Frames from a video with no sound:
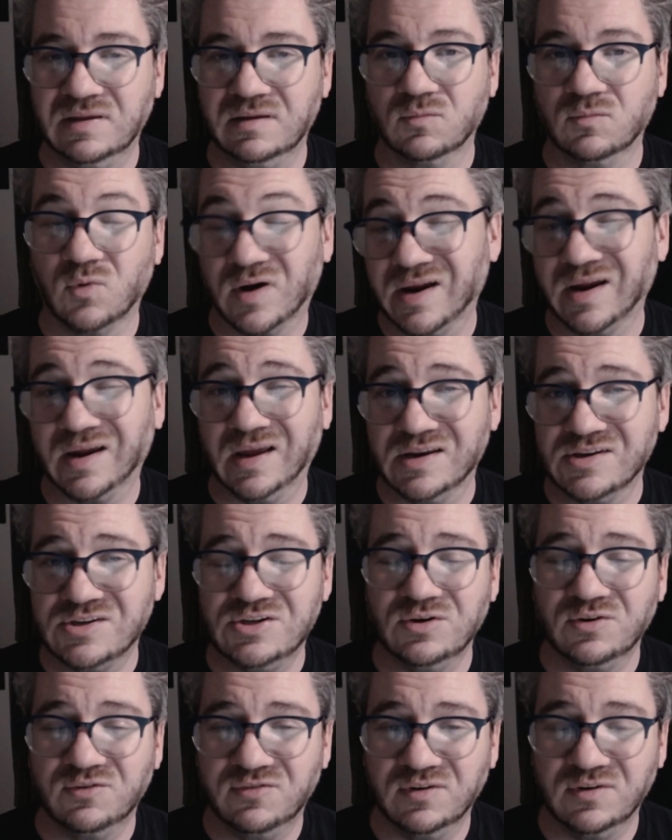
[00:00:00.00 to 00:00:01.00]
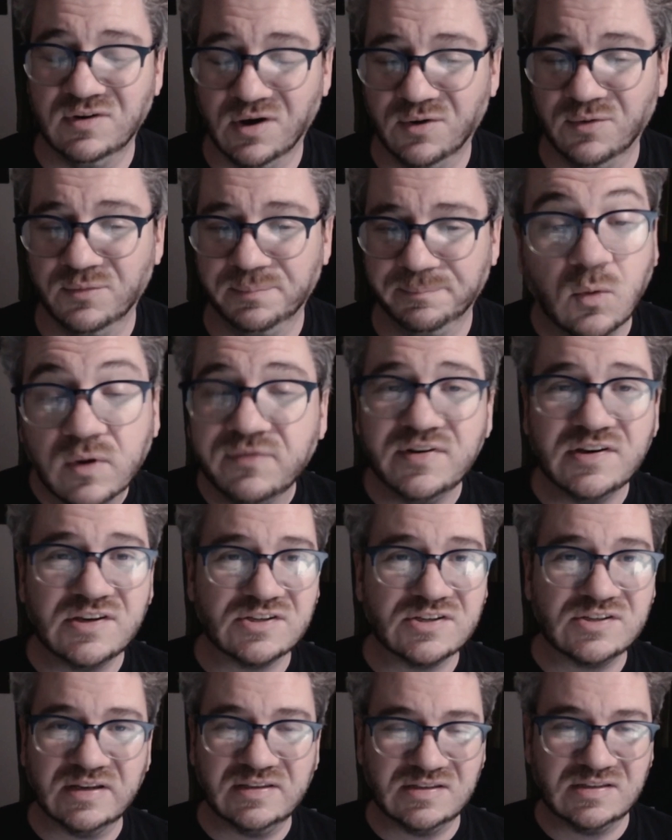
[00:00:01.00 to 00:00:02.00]
work against you if you don't, or if you
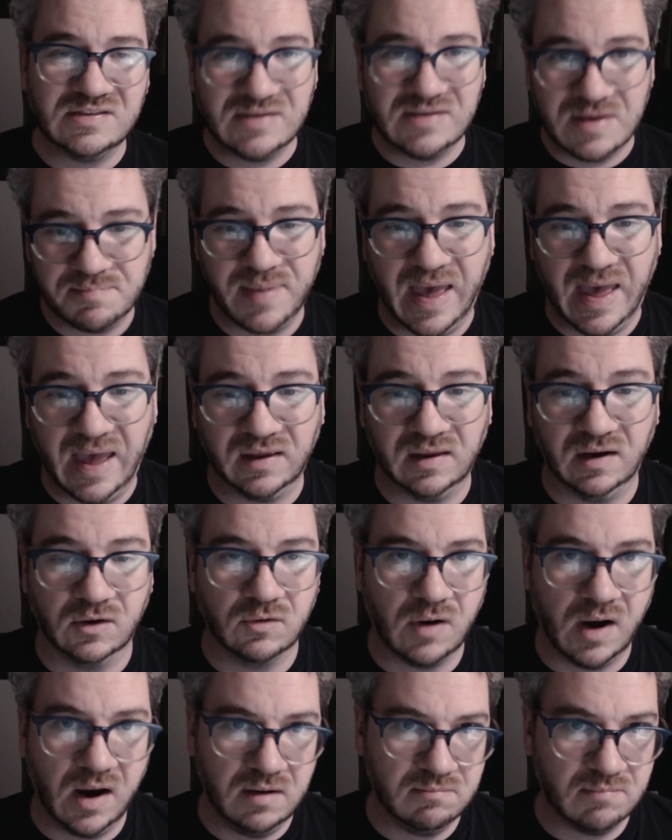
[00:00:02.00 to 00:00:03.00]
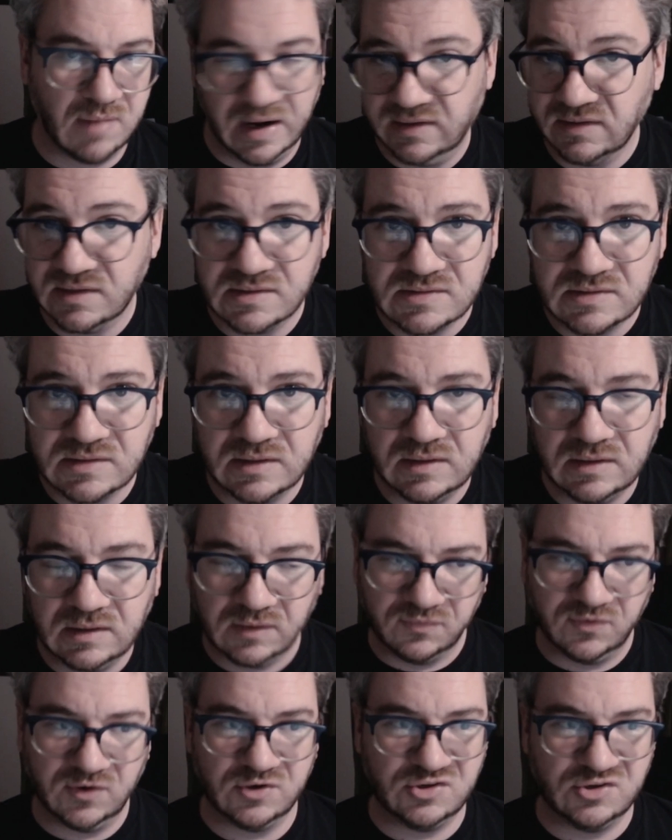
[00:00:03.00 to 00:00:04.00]
just like to sit back and grind mindlessly.
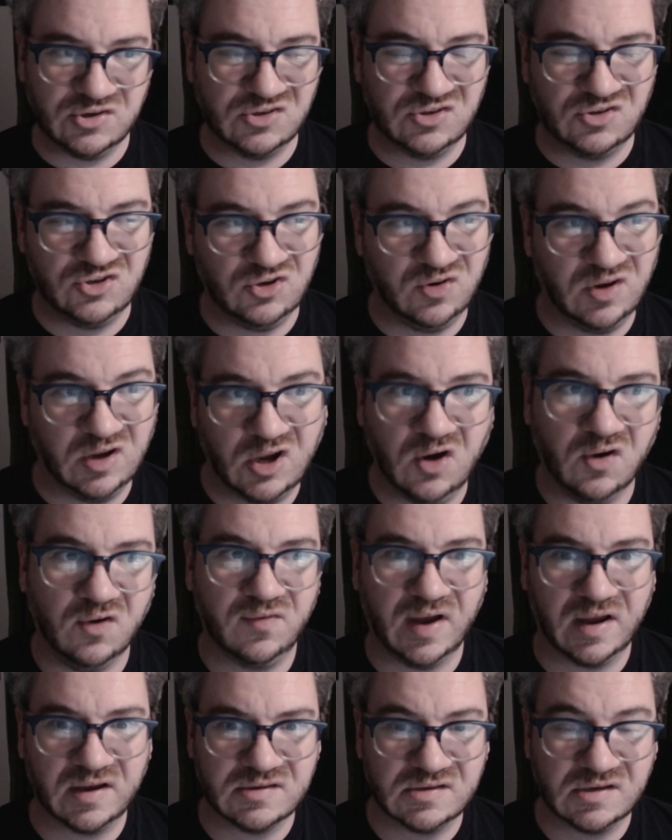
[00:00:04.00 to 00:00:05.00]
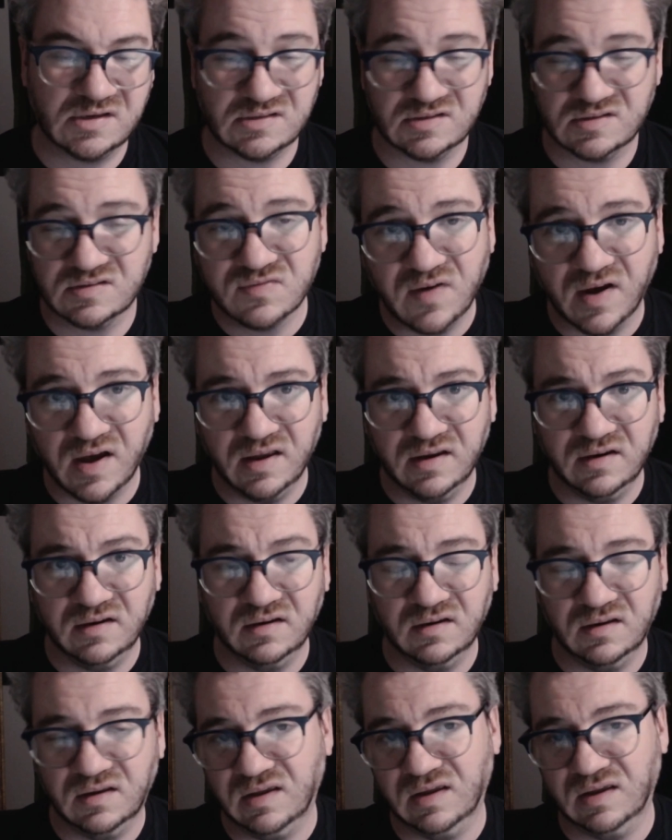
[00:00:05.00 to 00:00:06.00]
If you're just doing kovaaks because it's
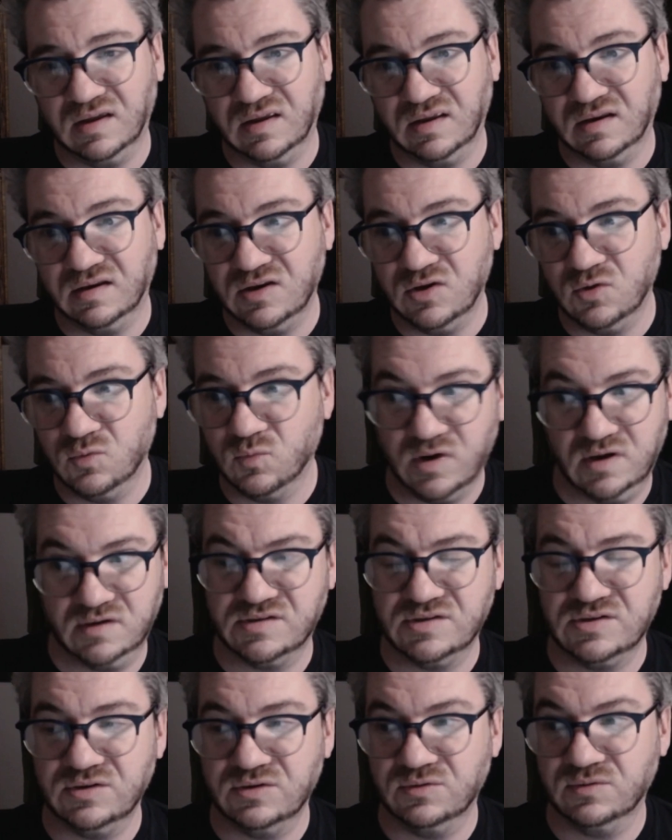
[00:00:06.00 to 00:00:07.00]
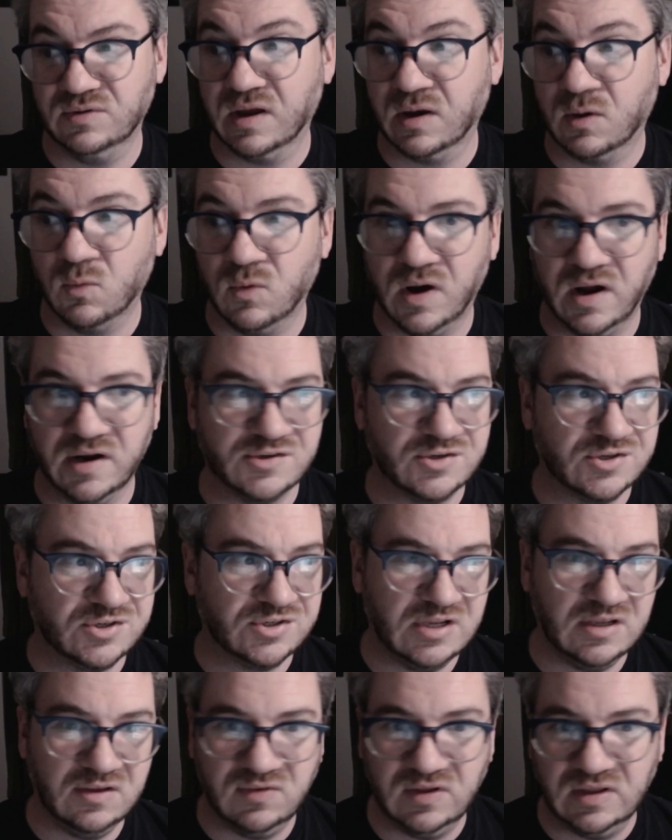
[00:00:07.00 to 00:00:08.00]
fun and you want to
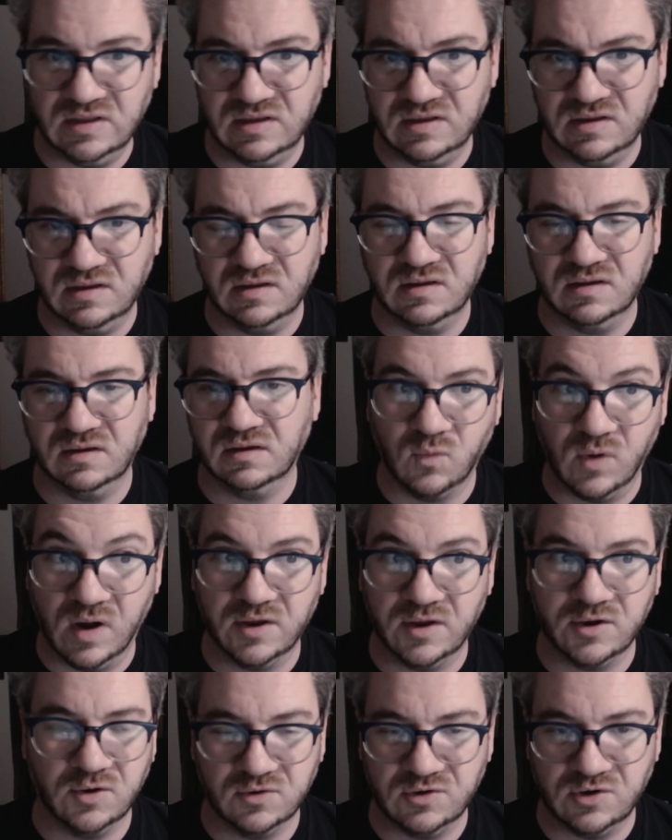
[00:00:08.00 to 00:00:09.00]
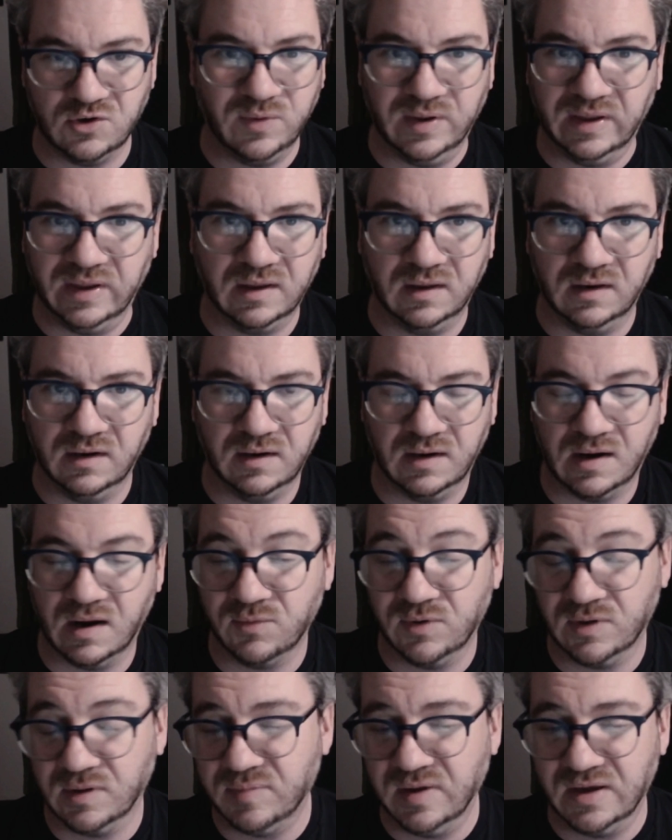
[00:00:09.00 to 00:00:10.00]
watch TV while you're doing it and
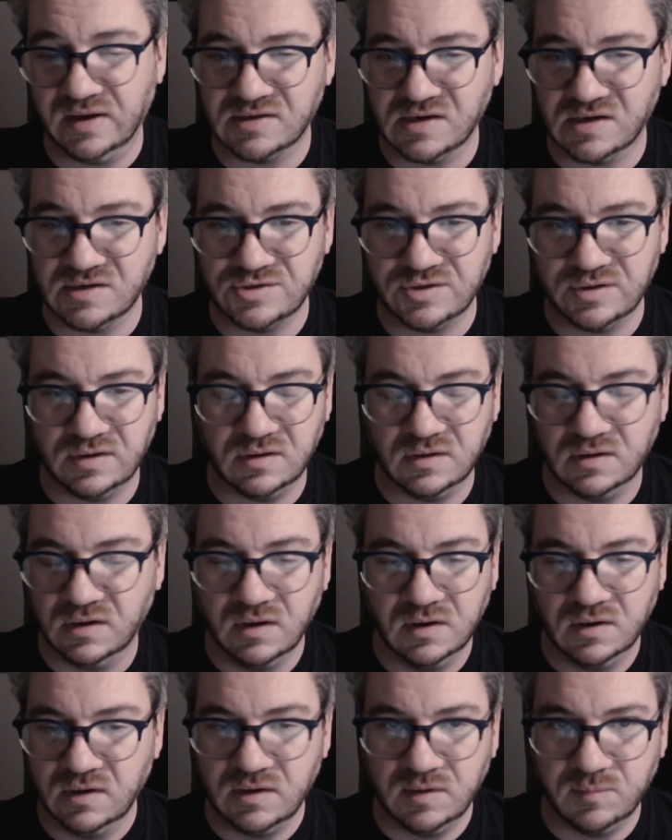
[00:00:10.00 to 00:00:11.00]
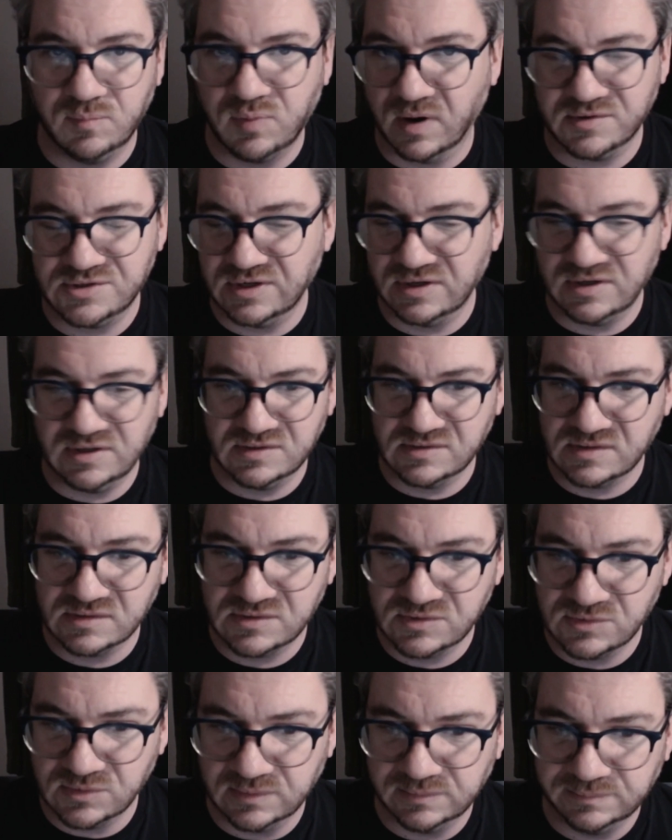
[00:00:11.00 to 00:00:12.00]
not really pay attention, you probably shouldn't use
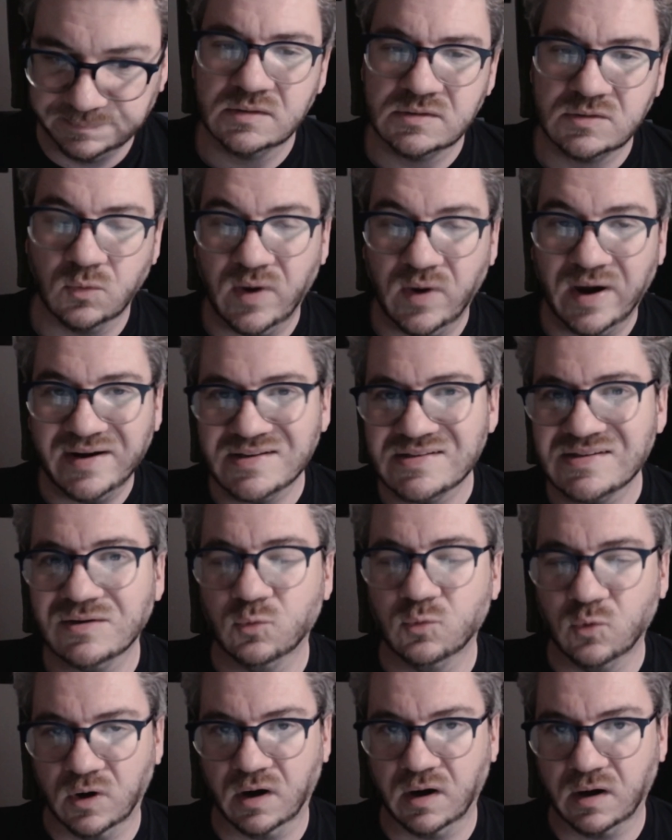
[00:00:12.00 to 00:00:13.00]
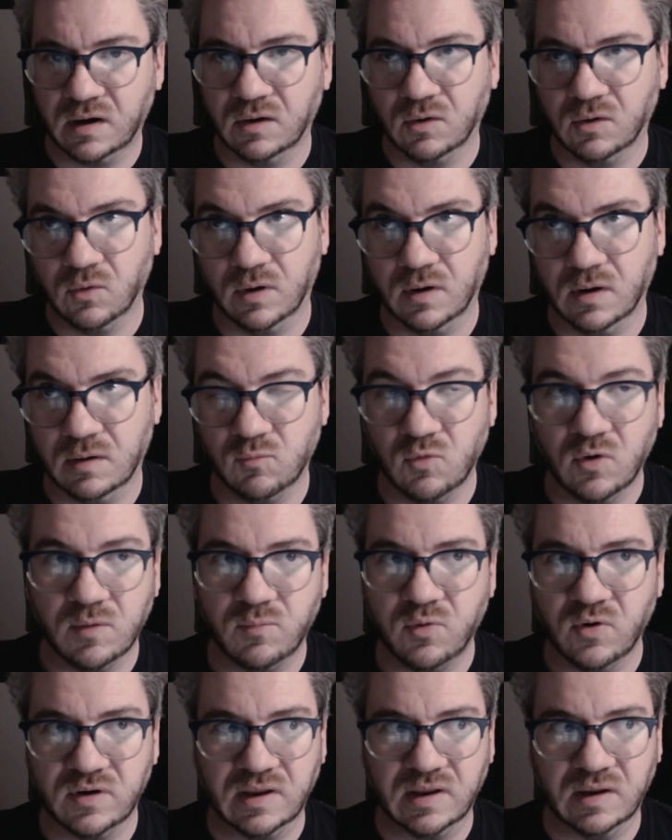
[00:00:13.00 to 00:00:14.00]
this tool. So why does it work? Or more
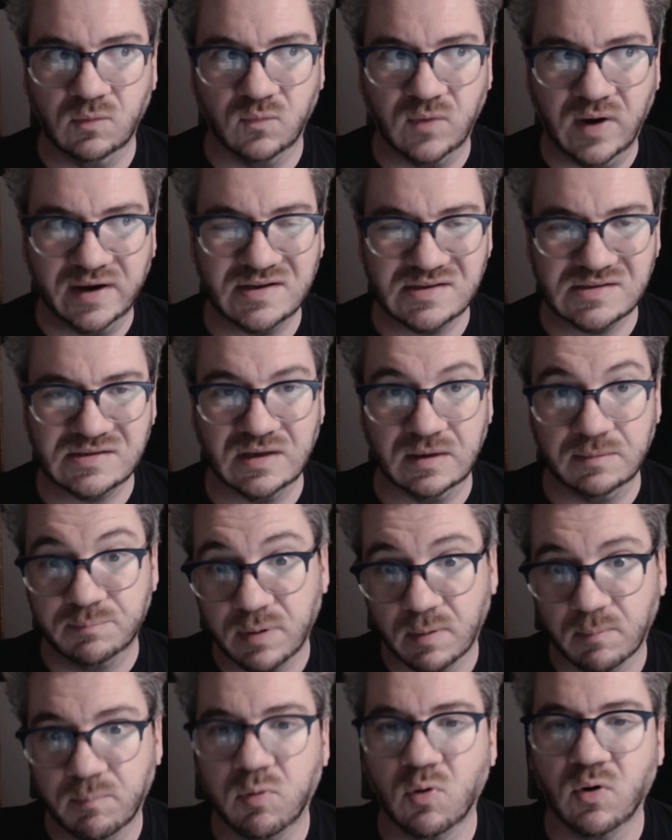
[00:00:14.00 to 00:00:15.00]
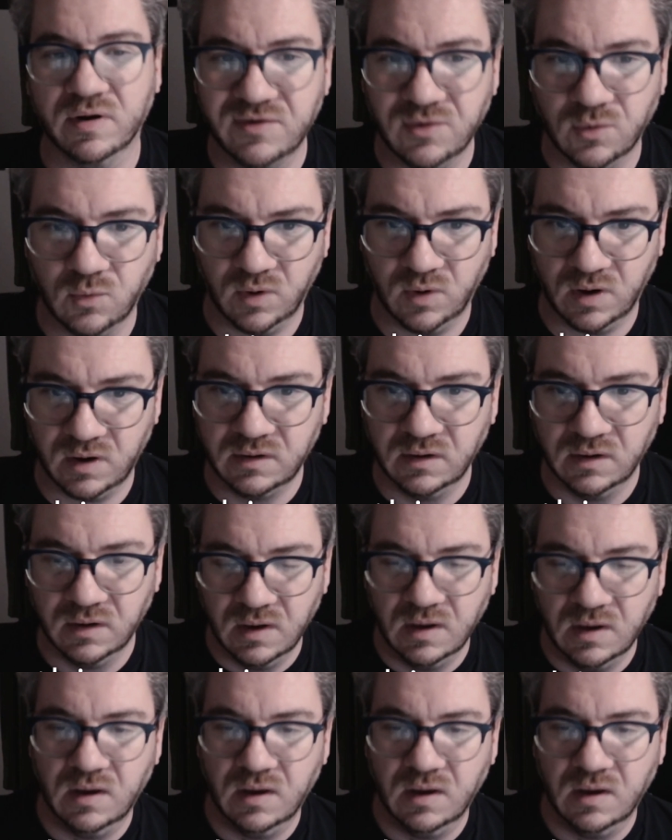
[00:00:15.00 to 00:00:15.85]
importantly, why does it purport to work?